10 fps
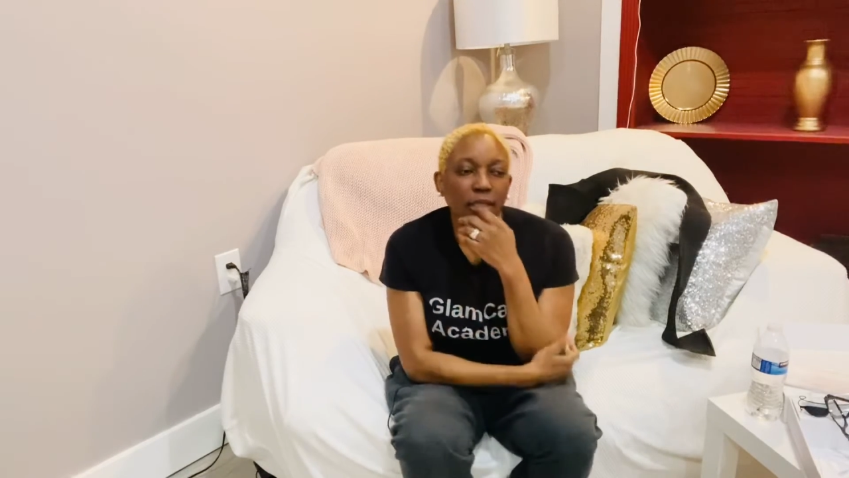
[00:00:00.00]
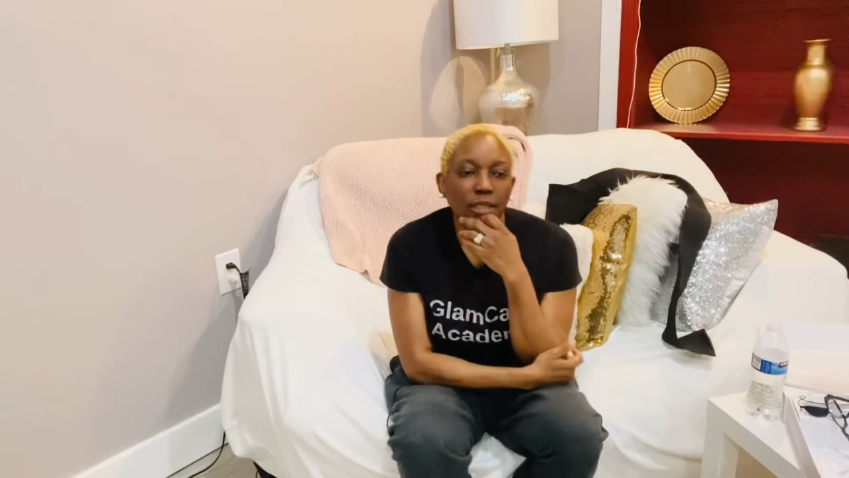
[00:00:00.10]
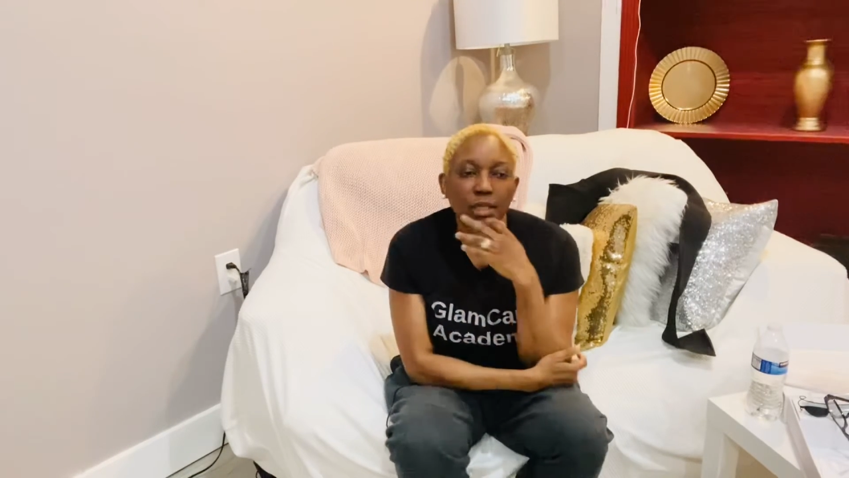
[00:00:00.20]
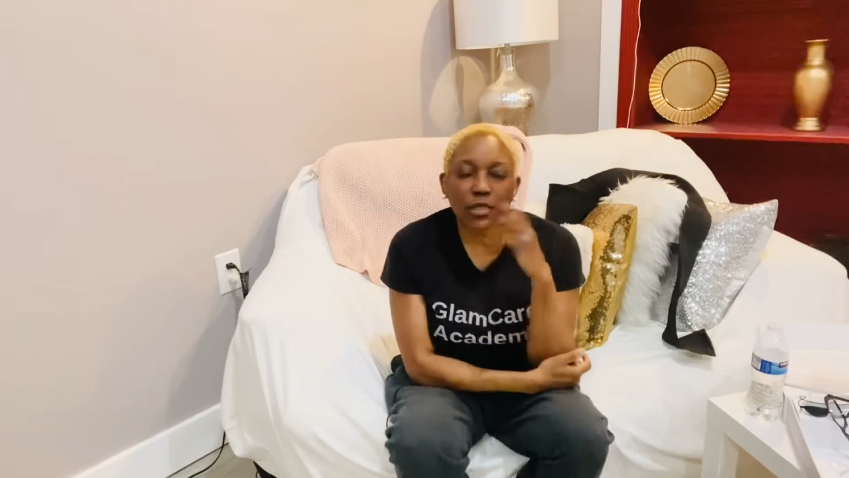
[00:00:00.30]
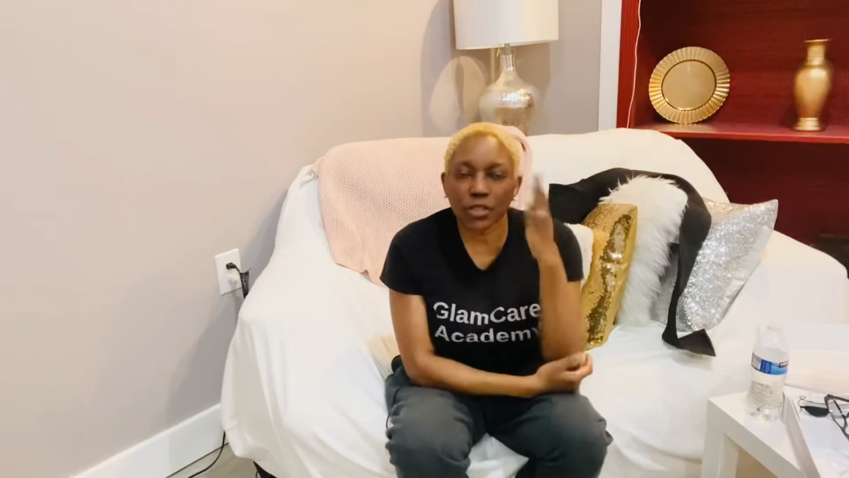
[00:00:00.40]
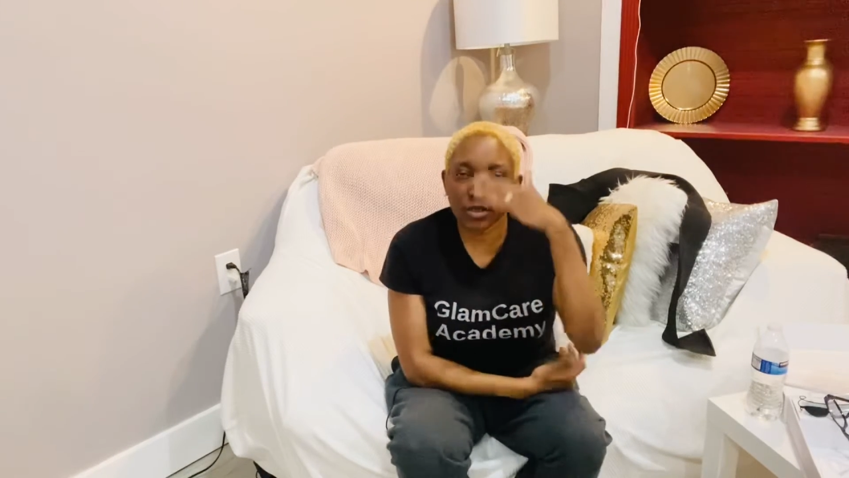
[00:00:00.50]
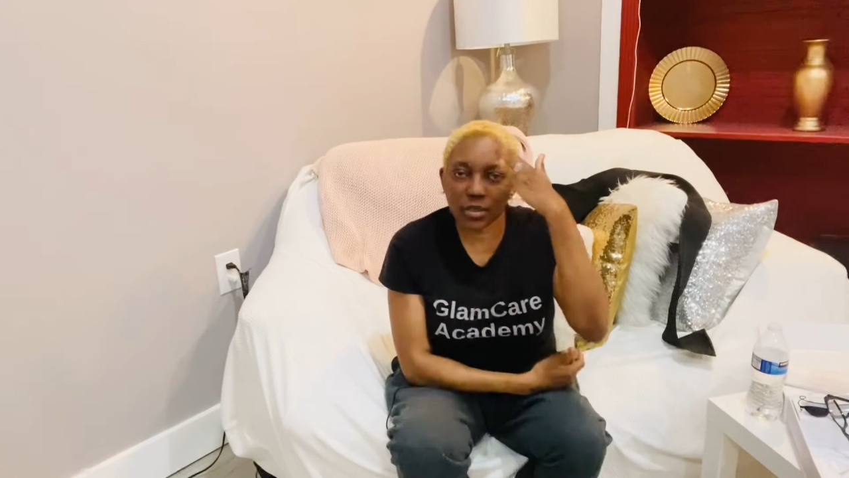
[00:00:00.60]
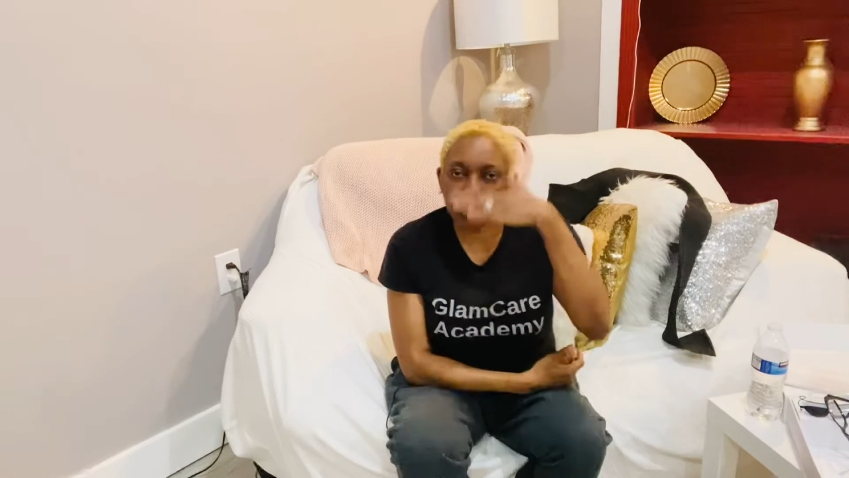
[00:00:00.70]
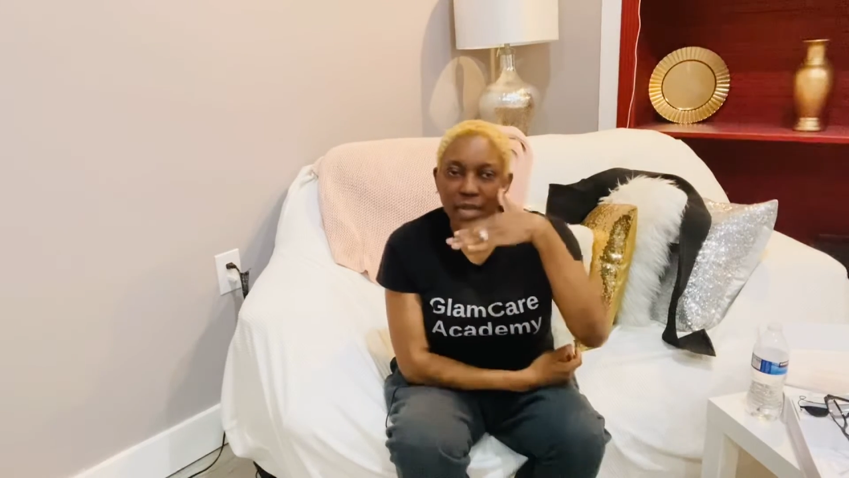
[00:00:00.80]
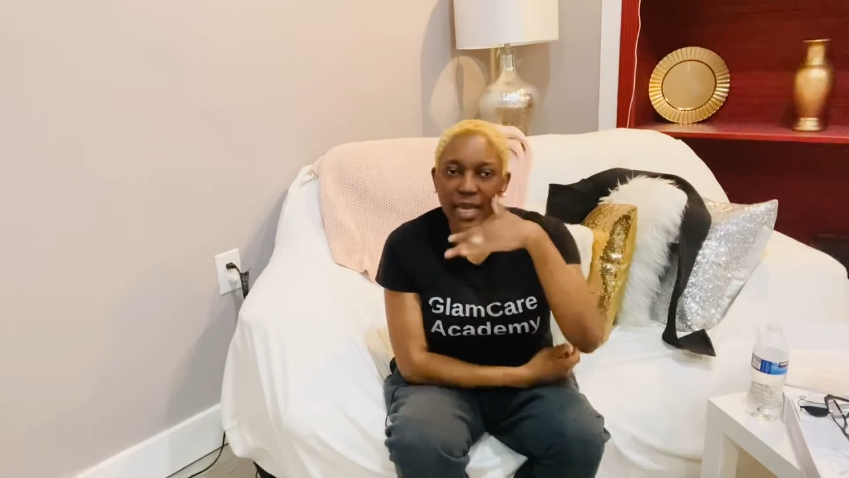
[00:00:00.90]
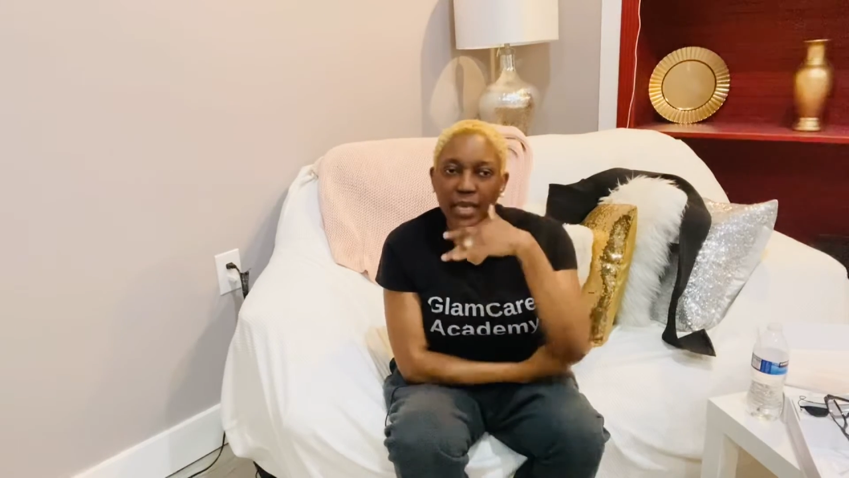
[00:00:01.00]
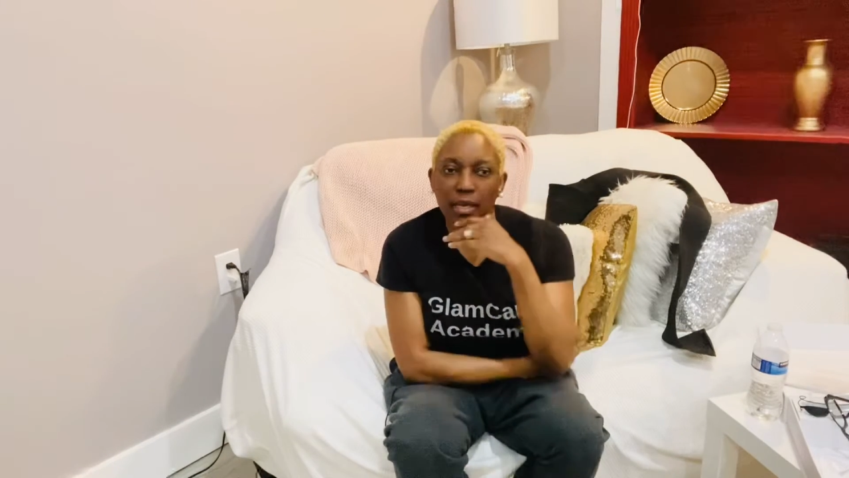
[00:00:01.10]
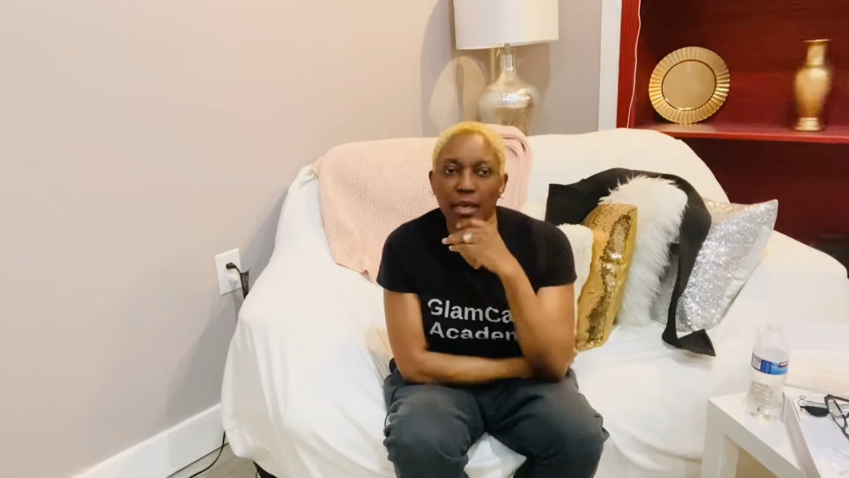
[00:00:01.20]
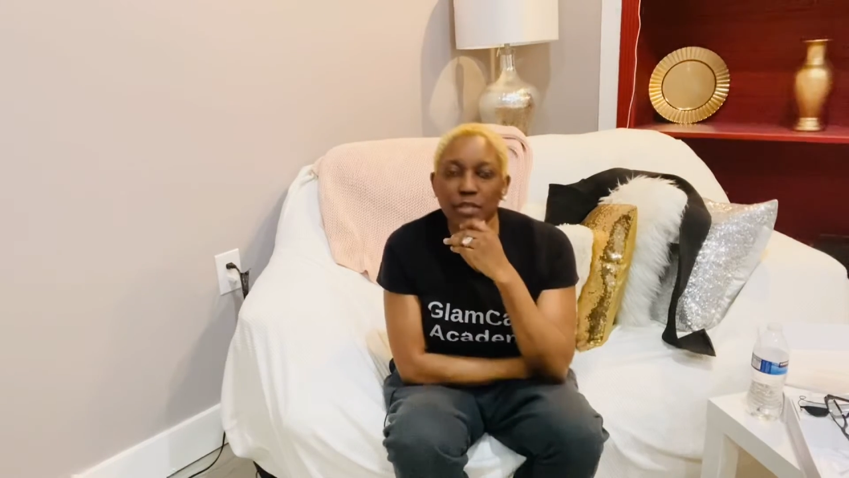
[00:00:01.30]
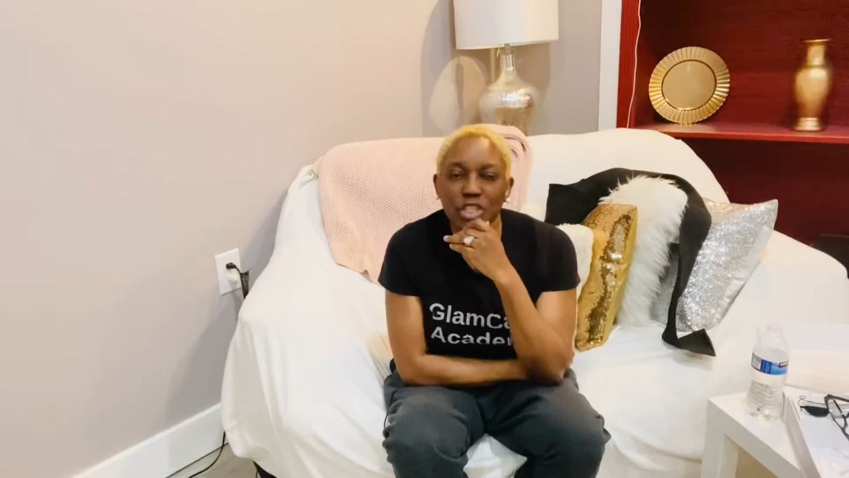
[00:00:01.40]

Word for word: you know, just like a